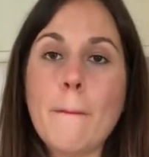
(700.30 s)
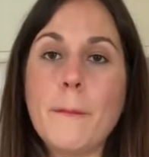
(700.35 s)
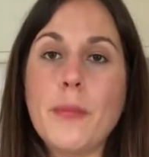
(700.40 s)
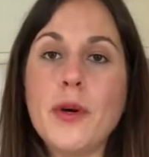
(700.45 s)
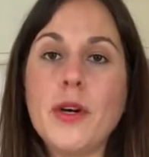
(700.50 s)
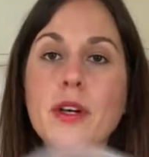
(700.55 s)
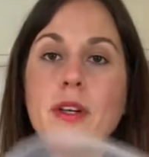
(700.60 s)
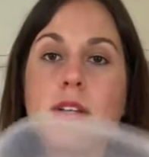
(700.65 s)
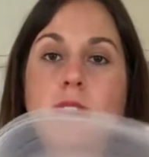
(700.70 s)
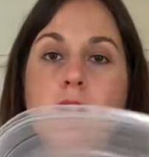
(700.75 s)

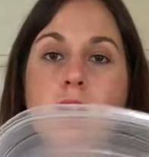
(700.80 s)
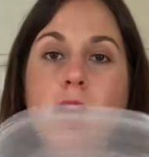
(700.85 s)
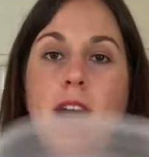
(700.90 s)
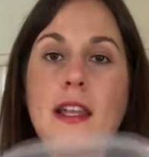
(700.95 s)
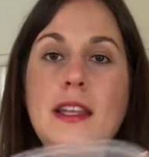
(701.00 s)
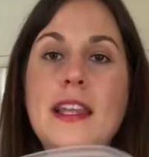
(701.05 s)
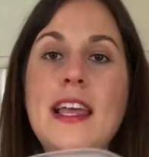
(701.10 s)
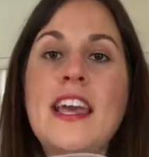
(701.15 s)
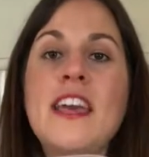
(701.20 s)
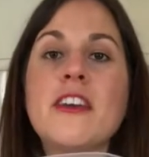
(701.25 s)
put
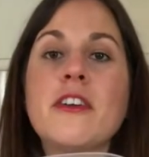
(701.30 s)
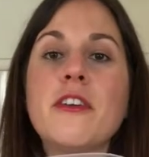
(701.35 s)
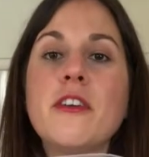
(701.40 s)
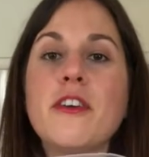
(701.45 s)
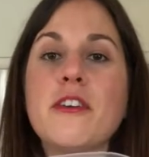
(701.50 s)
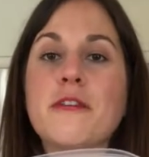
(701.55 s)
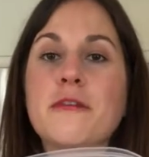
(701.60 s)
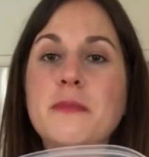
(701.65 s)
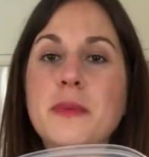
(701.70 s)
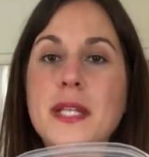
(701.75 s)
a layer
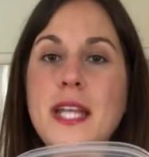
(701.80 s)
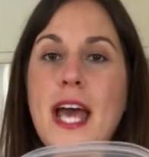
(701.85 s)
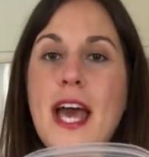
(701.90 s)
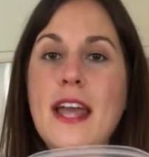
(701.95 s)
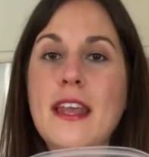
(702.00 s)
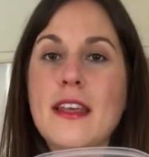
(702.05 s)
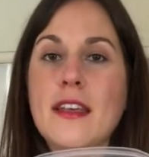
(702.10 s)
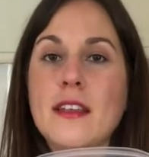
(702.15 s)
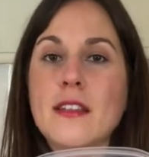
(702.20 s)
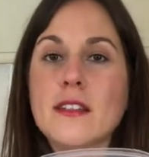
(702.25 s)
of
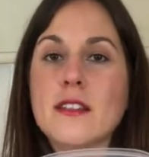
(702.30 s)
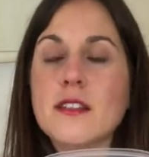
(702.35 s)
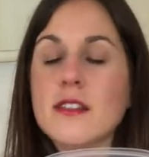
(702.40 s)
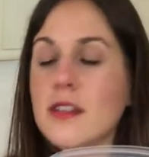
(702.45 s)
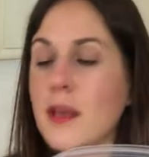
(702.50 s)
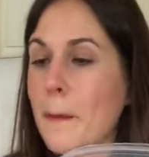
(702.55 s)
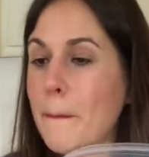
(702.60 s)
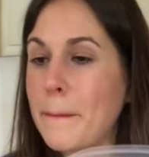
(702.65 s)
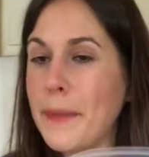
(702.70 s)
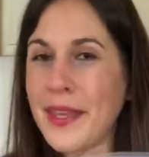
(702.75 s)
bananas,
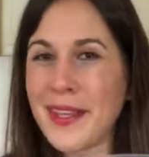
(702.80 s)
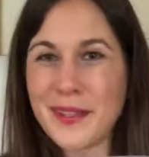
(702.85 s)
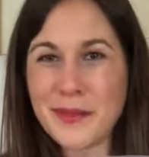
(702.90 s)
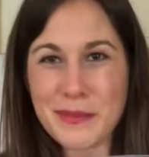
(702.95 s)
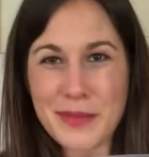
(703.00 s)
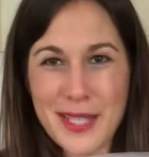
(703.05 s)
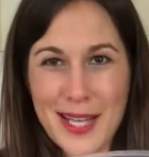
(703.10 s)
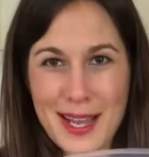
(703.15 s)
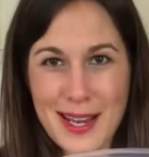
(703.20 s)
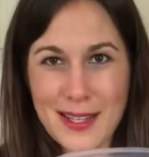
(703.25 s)

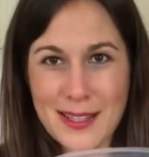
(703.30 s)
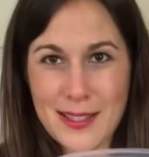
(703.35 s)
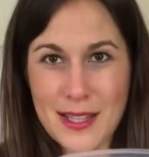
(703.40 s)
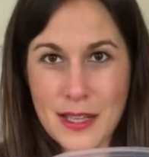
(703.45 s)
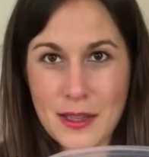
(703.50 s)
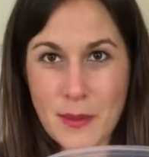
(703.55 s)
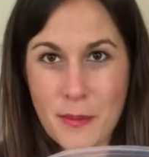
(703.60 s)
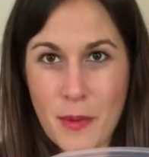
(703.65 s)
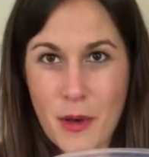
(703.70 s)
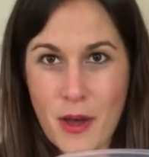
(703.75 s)
peeled bananas
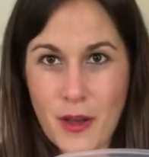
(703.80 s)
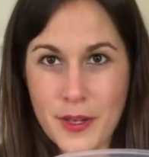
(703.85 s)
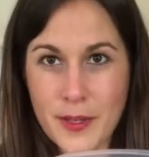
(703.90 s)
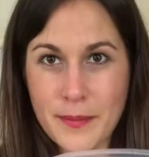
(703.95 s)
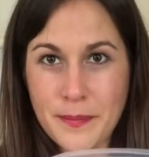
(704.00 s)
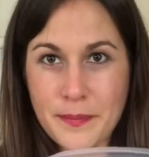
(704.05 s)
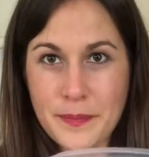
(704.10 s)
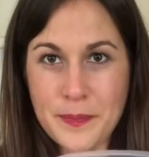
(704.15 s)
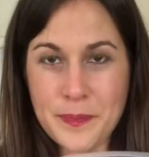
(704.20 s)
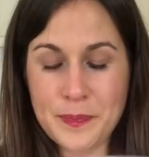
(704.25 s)
at the bottom.